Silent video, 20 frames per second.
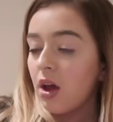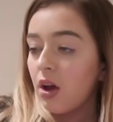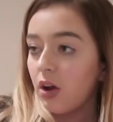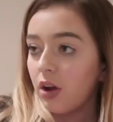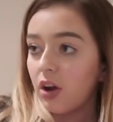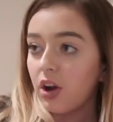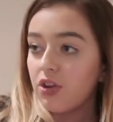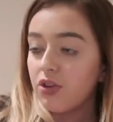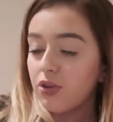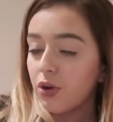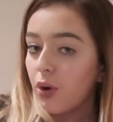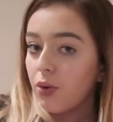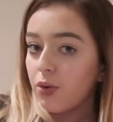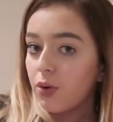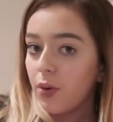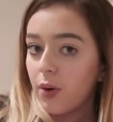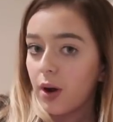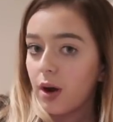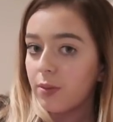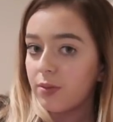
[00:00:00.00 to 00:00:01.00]
Like, I don't
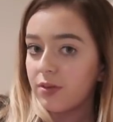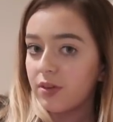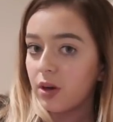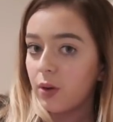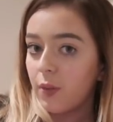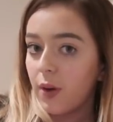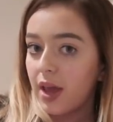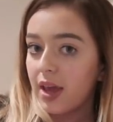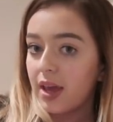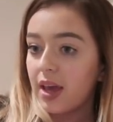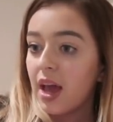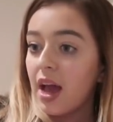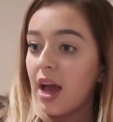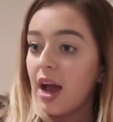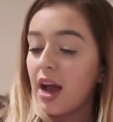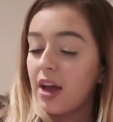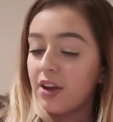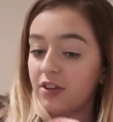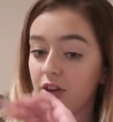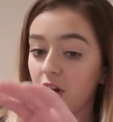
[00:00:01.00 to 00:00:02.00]
know how I'm still awake.
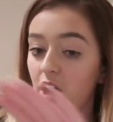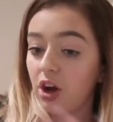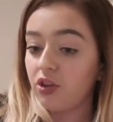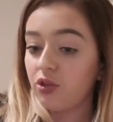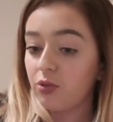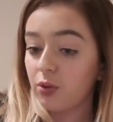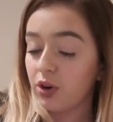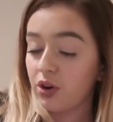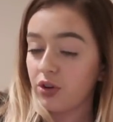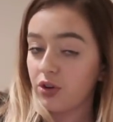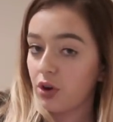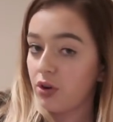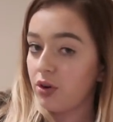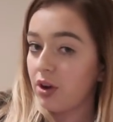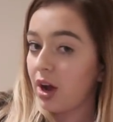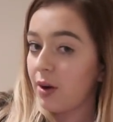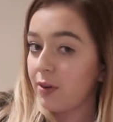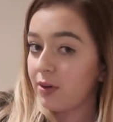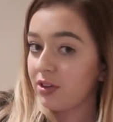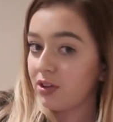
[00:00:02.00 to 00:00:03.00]
And touch wood, I don't
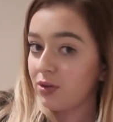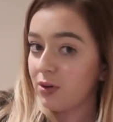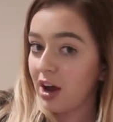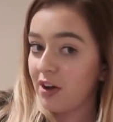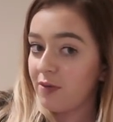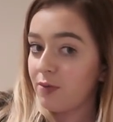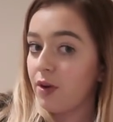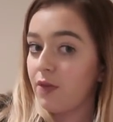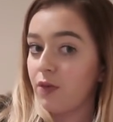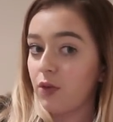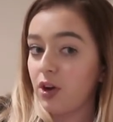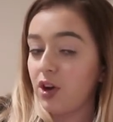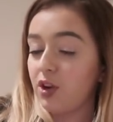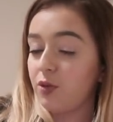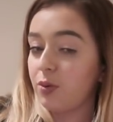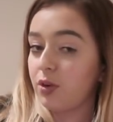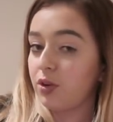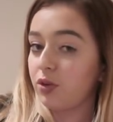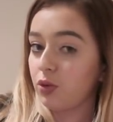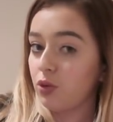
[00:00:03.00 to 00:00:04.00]
know how I still have my
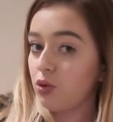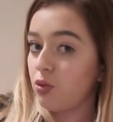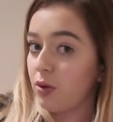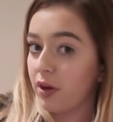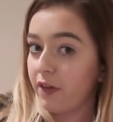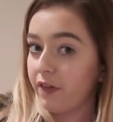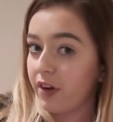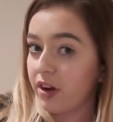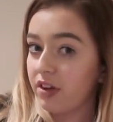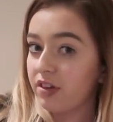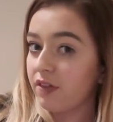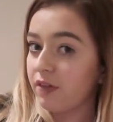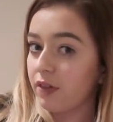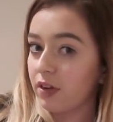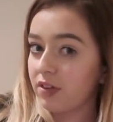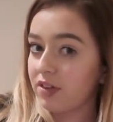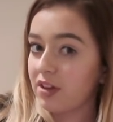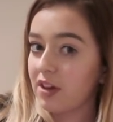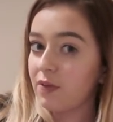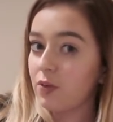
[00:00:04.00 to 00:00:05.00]
voice because all my friends have
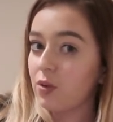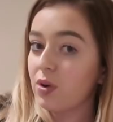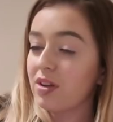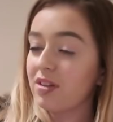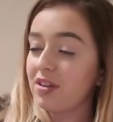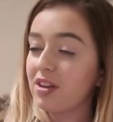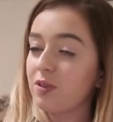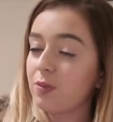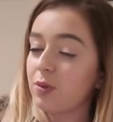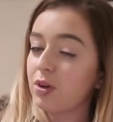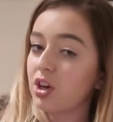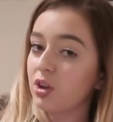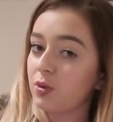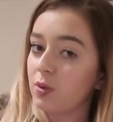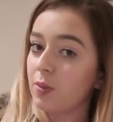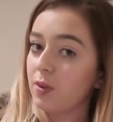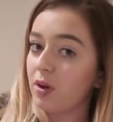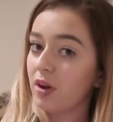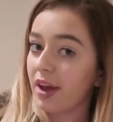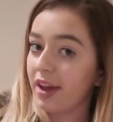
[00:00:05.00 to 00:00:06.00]
lost their voices because
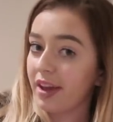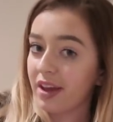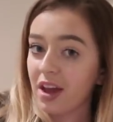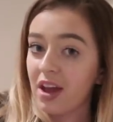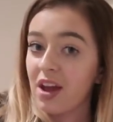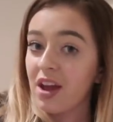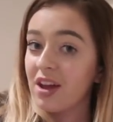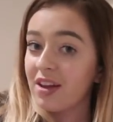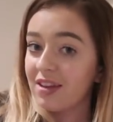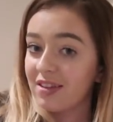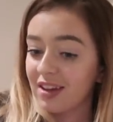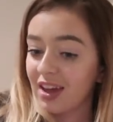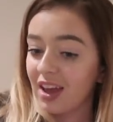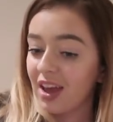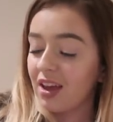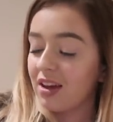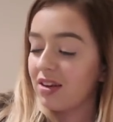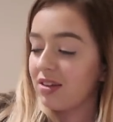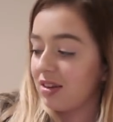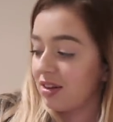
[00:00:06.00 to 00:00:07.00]
we were, like,
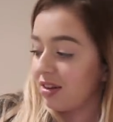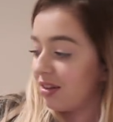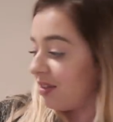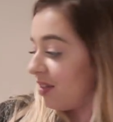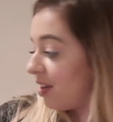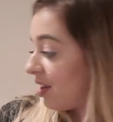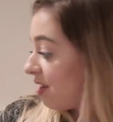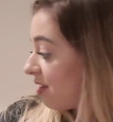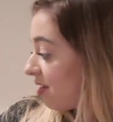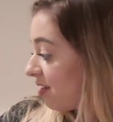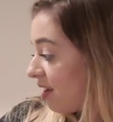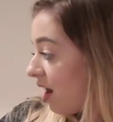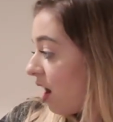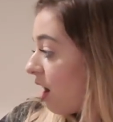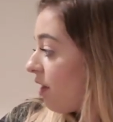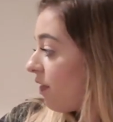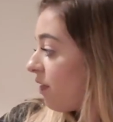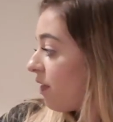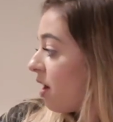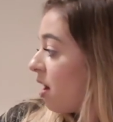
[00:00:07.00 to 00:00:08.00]
singing and dancing and
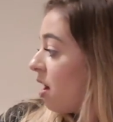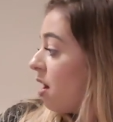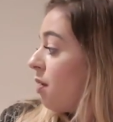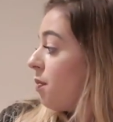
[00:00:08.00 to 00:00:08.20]
stuff.